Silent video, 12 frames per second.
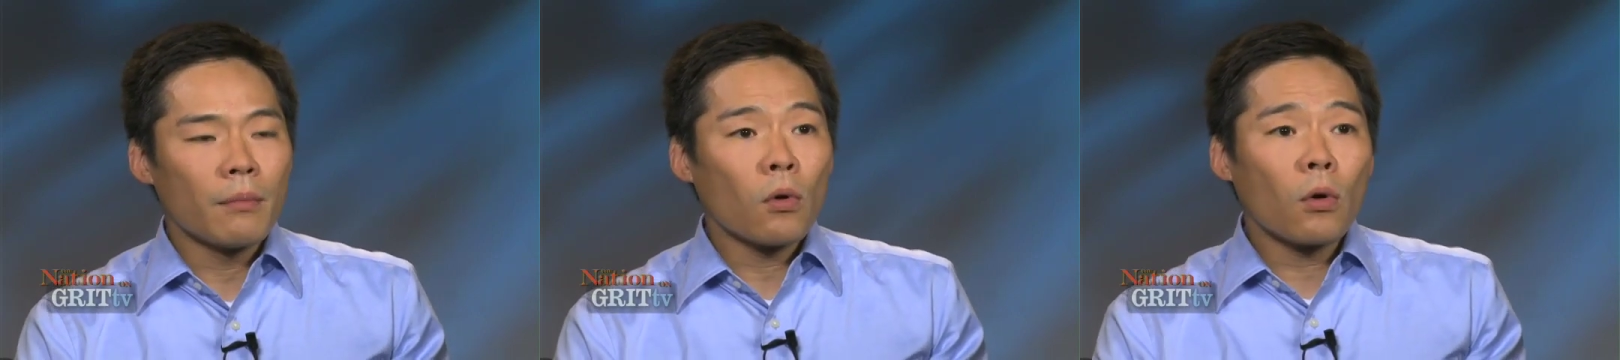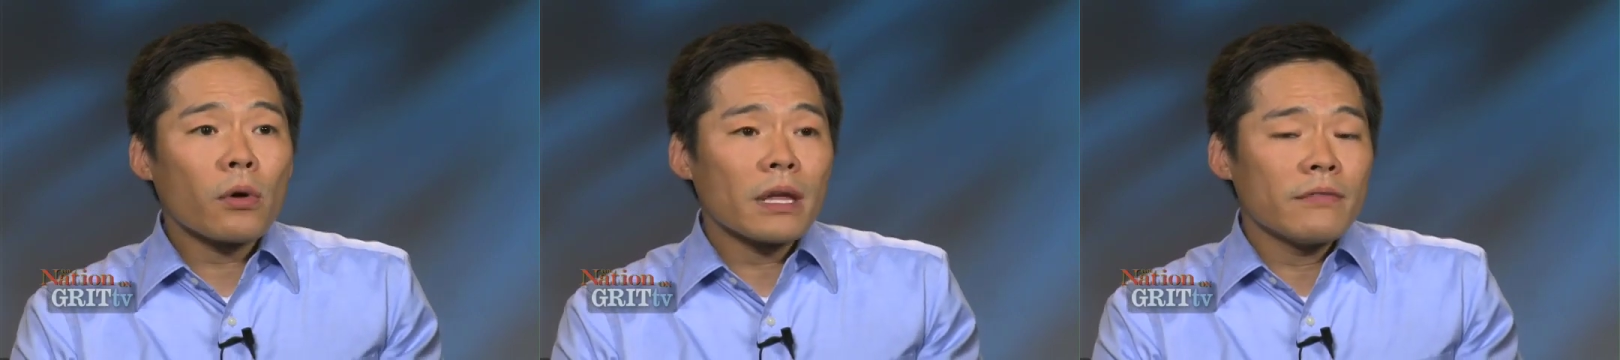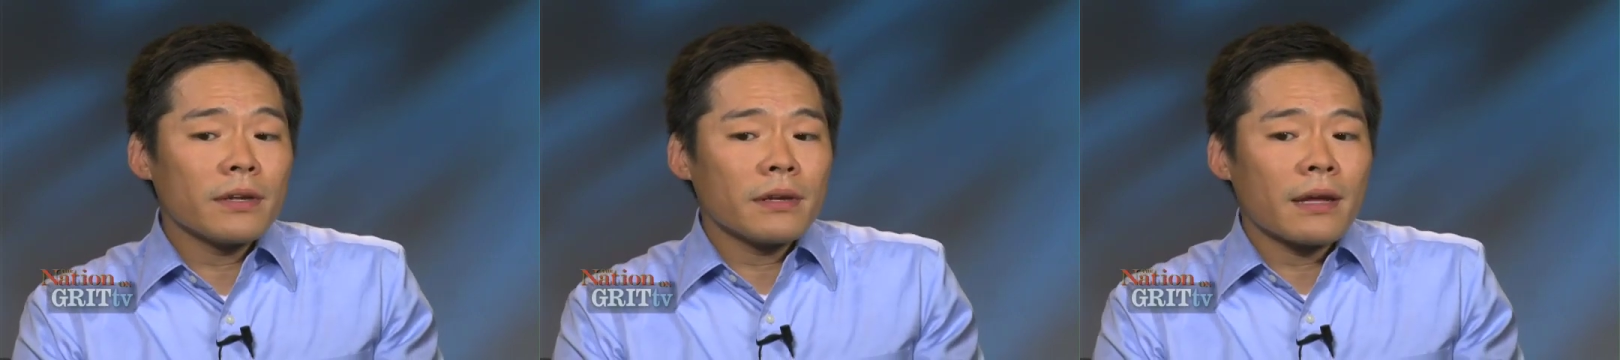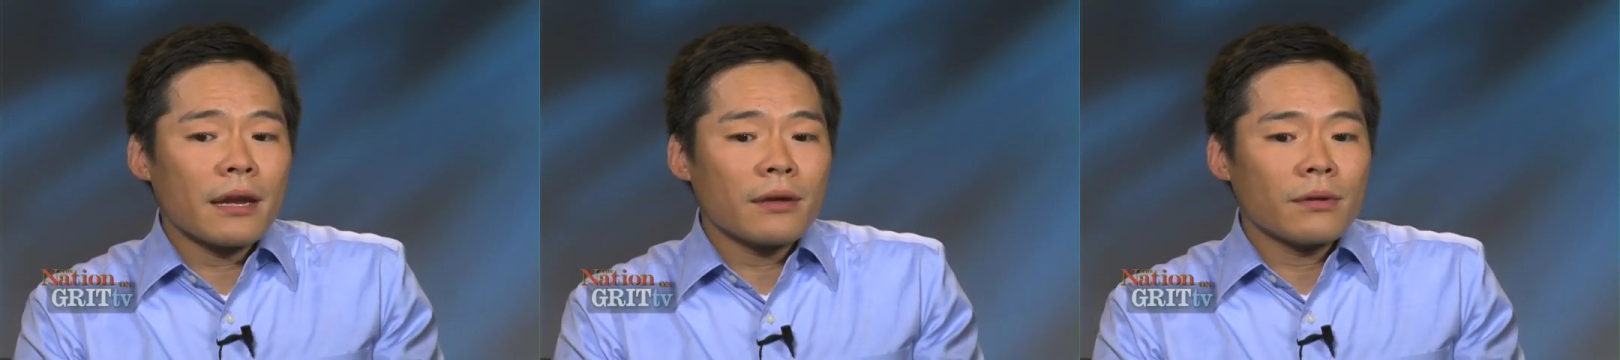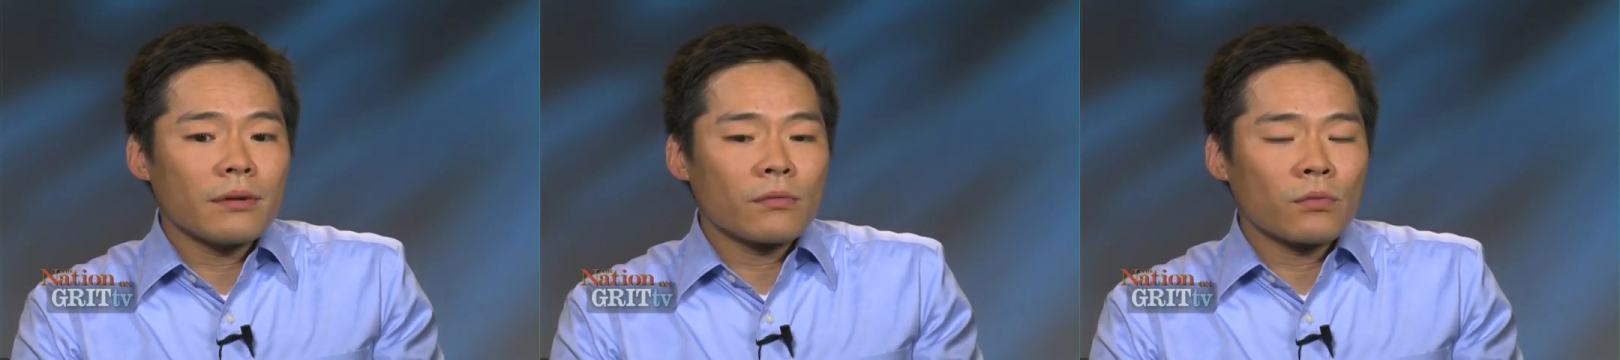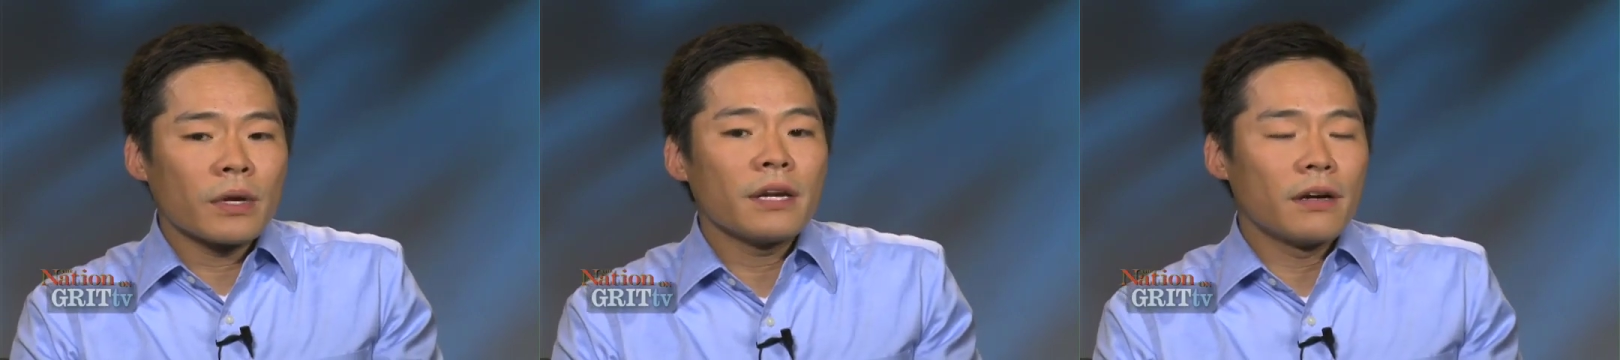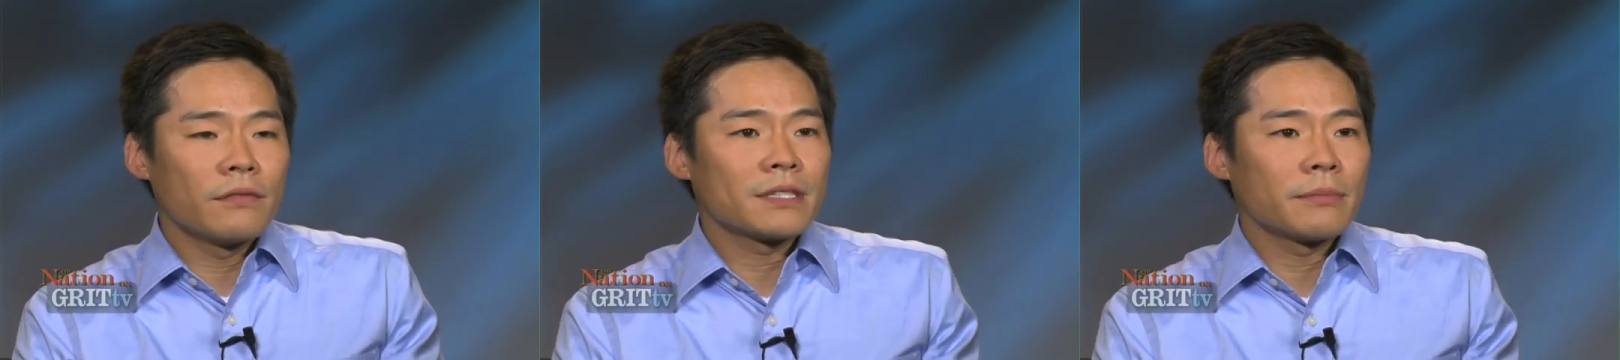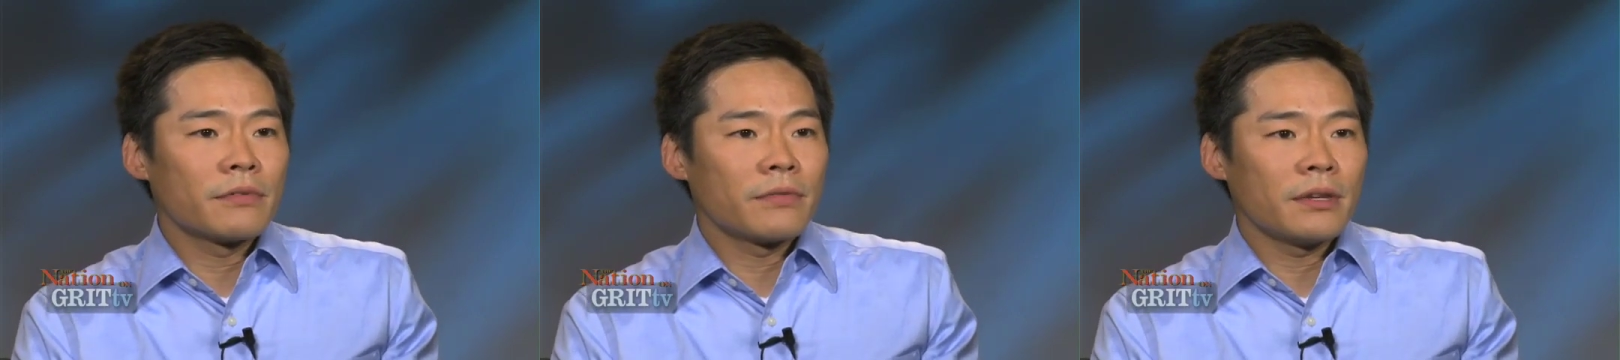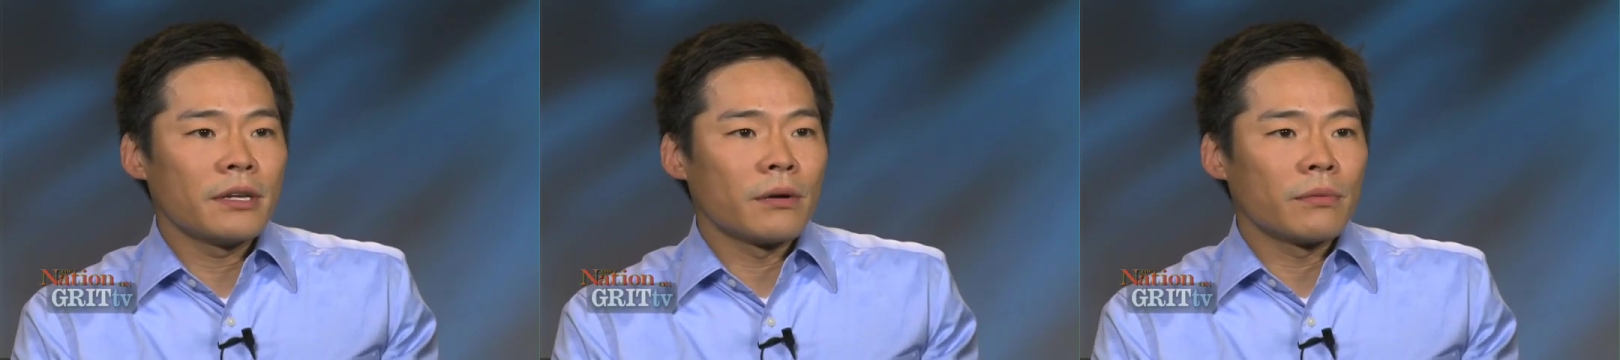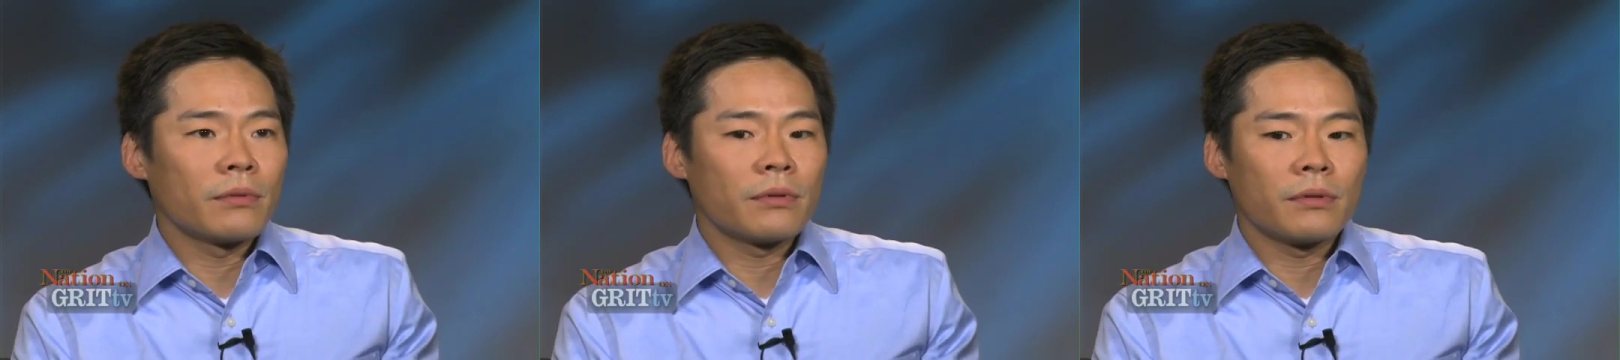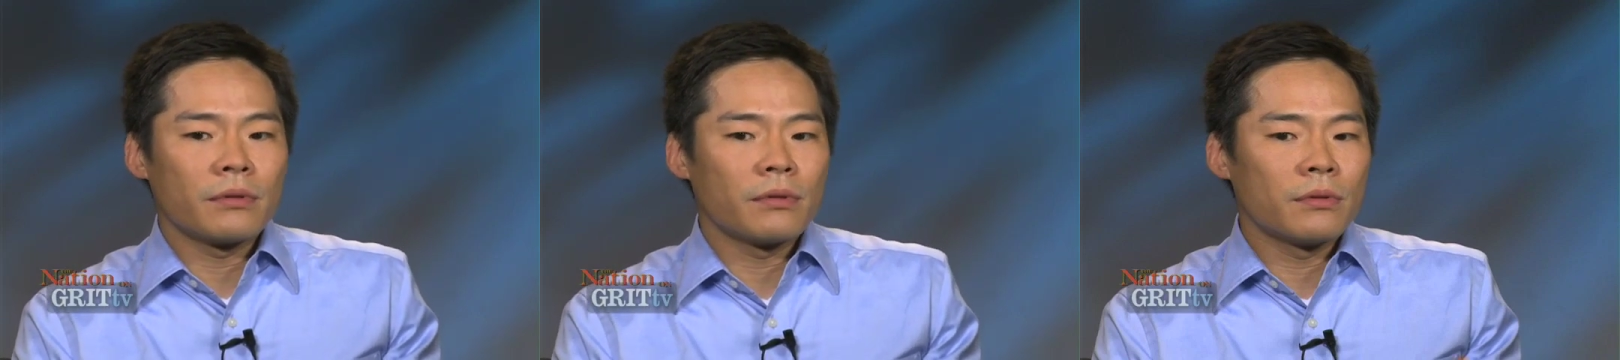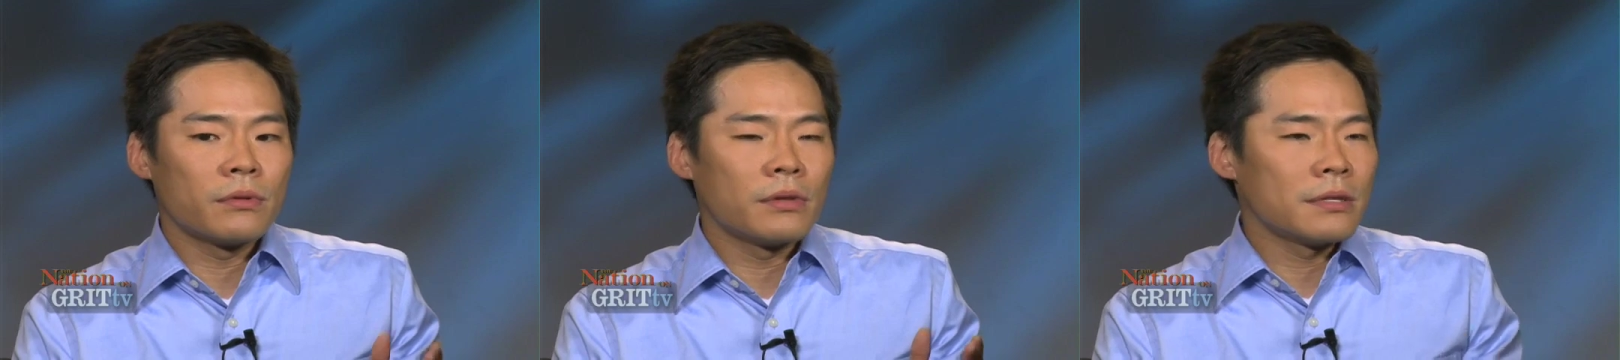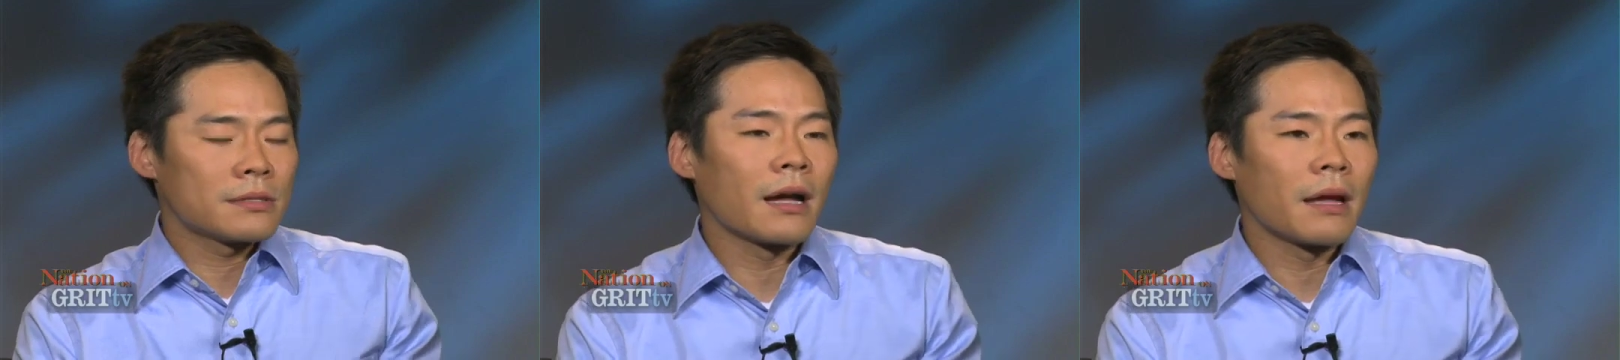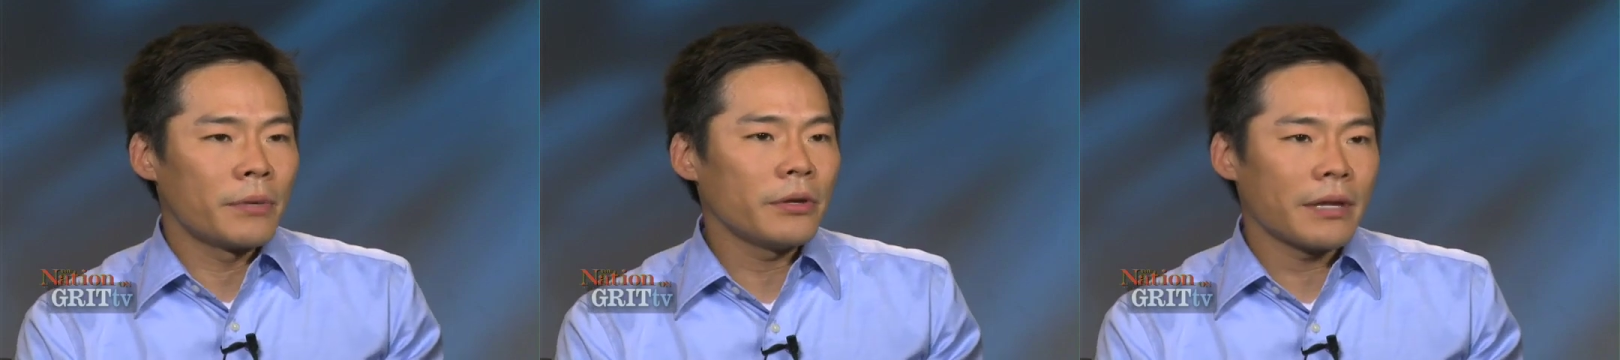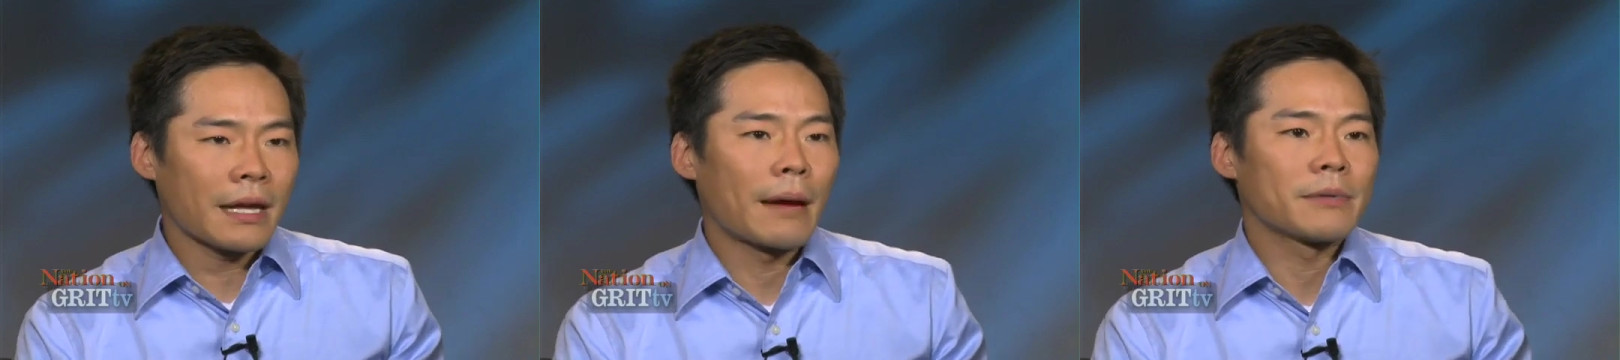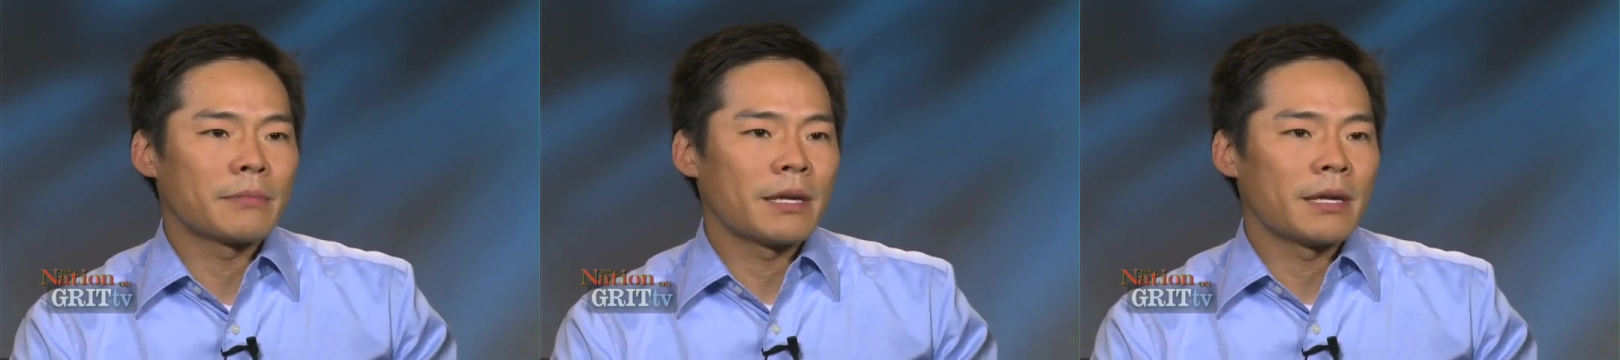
or even getting rid of some of, you know, these liability caps.